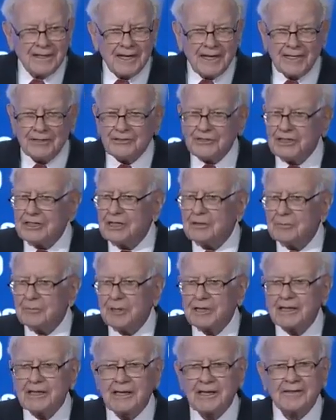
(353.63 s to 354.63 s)
and she didn't
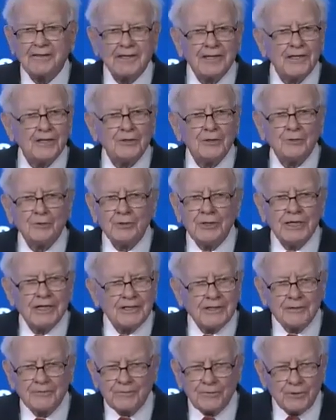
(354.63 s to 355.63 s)
bring anything in
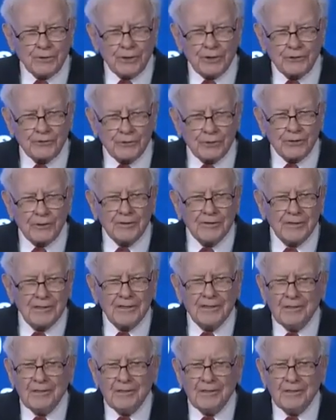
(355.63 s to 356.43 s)
unique in furniture,